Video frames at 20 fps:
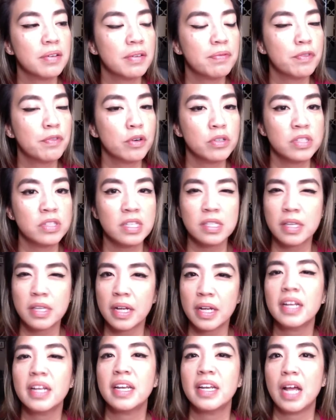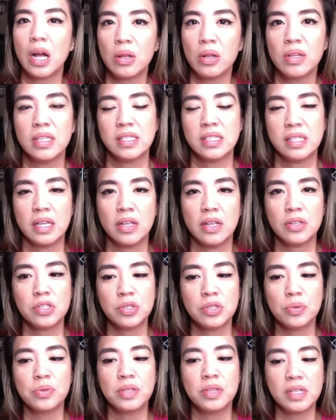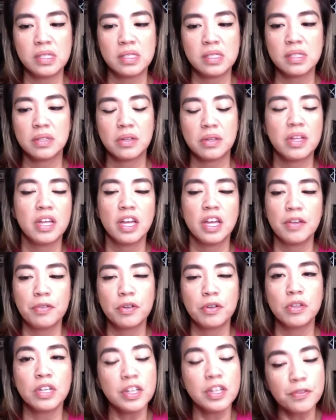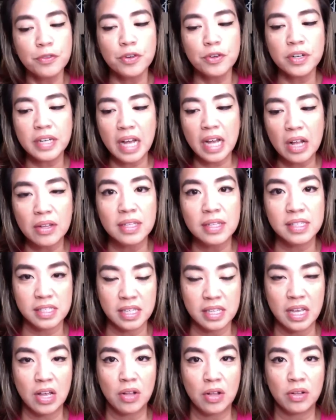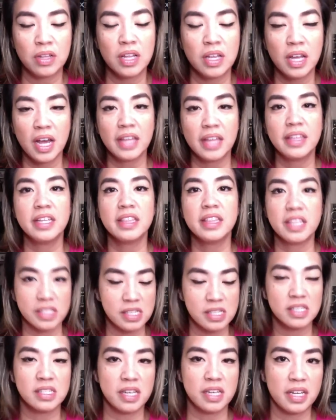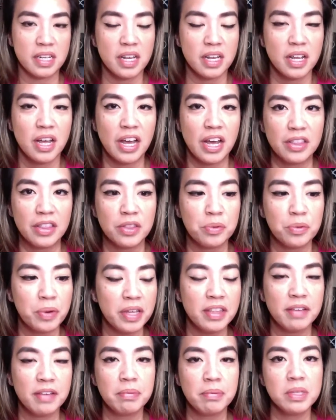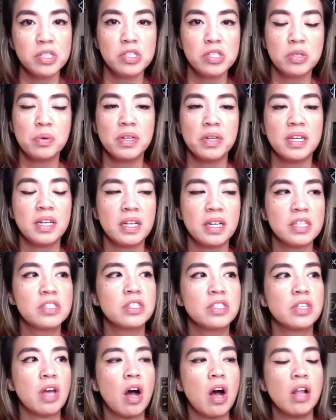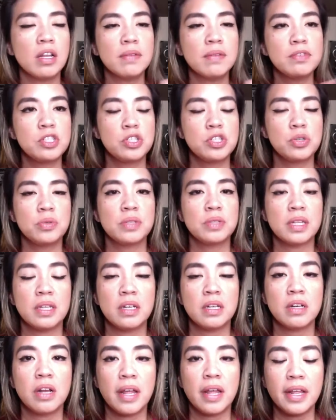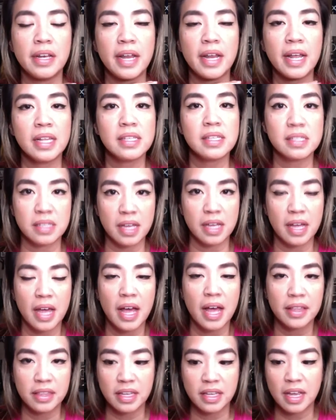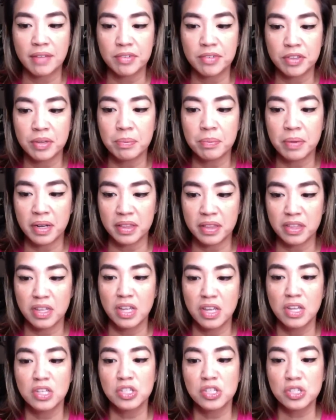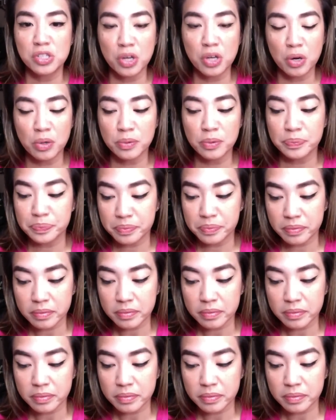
versus like an outlet sale. So this, if you're looking for an outlet sale, I think this is it. And the way they've been doing it is all of June and then it ends at the end of the month. So